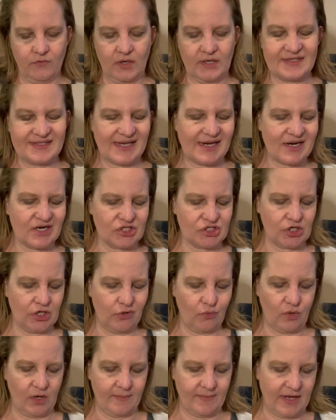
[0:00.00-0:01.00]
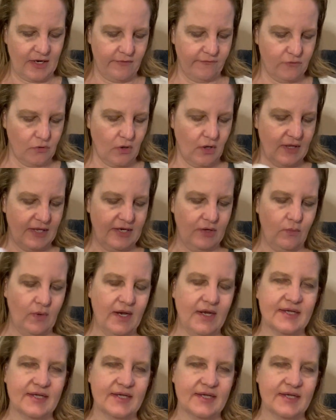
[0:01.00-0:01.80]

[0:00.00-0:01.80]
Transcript: because I gotta show you where I'm at overall anyway,